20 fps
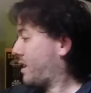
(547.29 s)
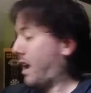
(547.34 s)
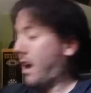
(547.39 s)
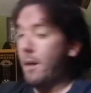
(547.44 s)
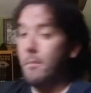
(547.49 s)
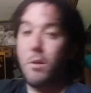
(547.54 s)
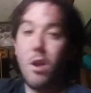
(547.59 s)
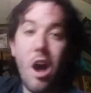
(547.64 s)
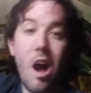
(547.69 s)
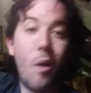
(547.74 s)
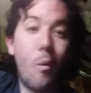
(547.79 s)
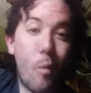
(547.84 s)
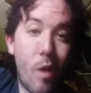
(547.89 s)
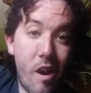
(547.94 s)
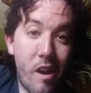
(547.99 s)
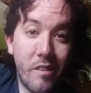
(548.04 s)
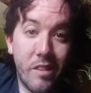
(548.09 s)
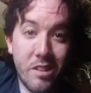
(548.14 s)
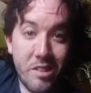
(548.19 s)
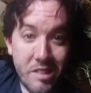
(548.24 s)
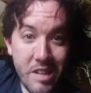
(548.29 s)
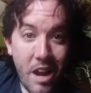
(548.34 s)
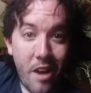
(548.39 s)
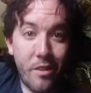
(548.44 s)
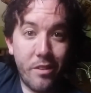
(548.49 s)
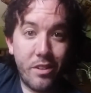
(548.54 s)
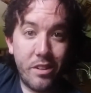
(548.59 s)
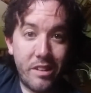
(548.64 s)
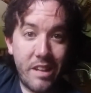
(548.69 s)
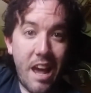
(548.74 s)
I'm not wearing this
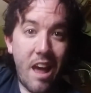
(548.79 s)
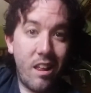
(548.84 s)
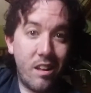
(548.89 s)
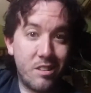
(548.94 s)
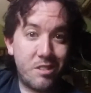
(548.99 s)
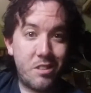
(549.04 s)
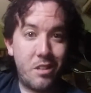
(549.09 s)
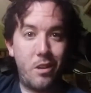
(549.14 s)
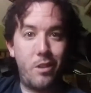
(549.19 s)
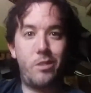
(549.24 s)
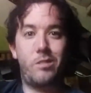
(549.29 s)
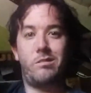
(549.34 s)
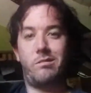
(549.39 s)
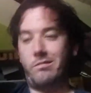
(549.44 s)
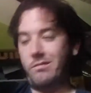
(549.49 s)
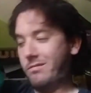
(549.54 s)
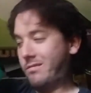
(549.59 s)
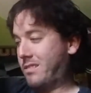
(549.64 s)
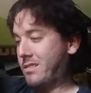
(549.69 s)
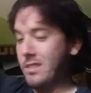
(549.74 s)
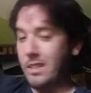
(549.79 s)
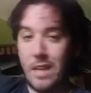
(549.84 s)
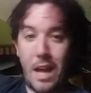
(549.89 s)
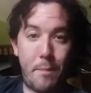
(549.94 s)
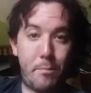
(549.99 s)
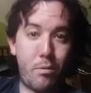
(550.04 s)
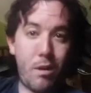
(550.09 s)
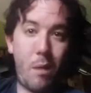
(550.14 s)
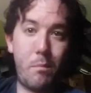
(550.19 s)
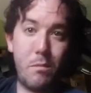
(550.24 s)
down to Dallas, though. I
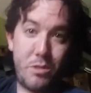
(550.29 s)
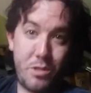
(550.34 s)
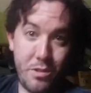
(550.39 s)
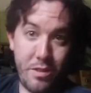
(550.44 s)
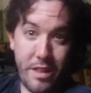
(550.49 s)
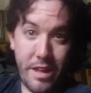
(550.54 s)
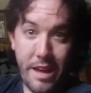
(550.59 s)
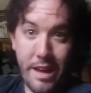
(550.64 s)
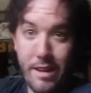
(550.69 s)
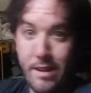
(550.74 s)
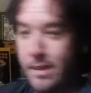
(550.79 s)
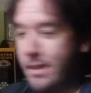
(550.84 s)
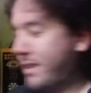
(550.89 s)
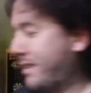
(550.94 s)
promise you that.